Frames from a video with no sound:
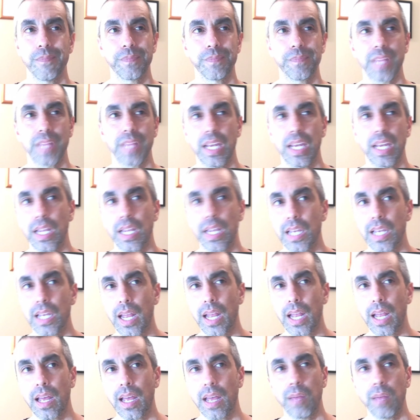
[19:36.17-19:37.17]
And again,
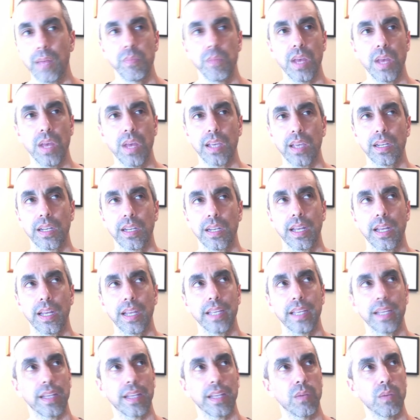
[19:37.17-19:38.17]
I
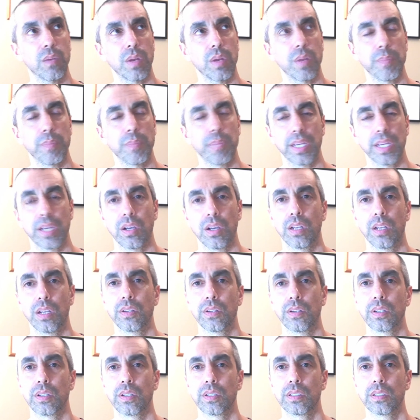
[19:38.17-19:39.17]
don't want to pick on
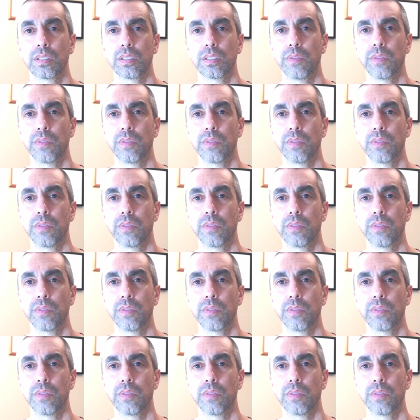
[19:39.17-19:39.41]
other